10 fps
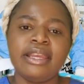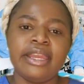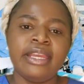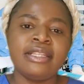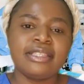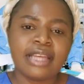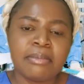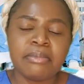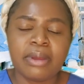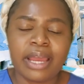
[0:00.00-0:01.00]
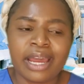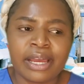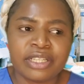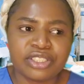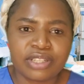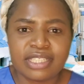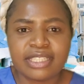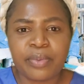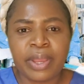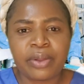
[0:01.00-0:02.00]
in some trusts
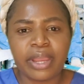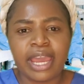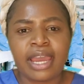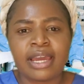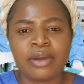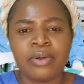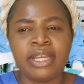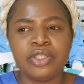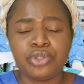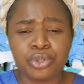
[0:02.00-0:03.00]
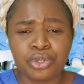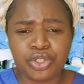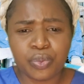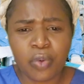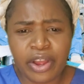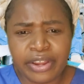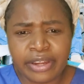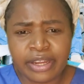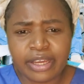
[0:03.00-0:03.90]
they work on a 2-to-1